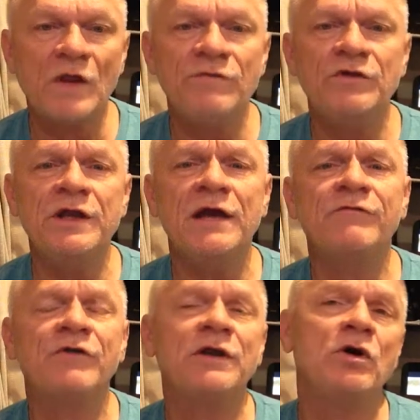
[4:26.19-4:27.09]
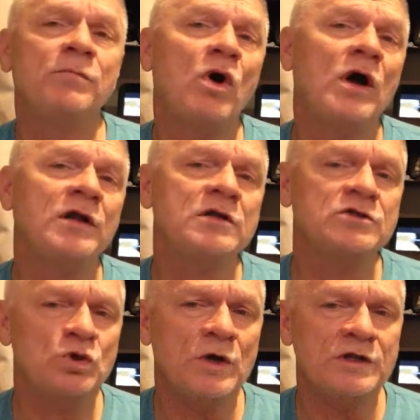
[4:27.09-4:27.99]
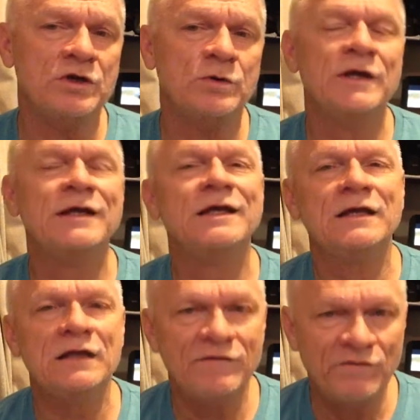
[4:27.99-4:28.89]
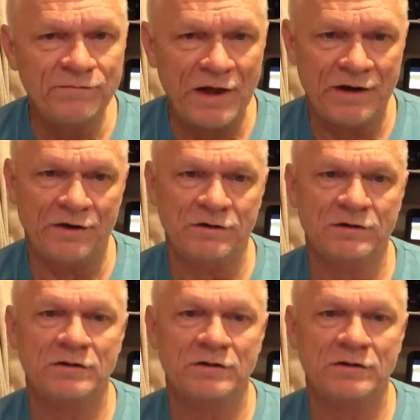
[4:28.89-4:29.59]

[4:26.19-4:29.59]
If you can get a friend or a partner to join you, even better.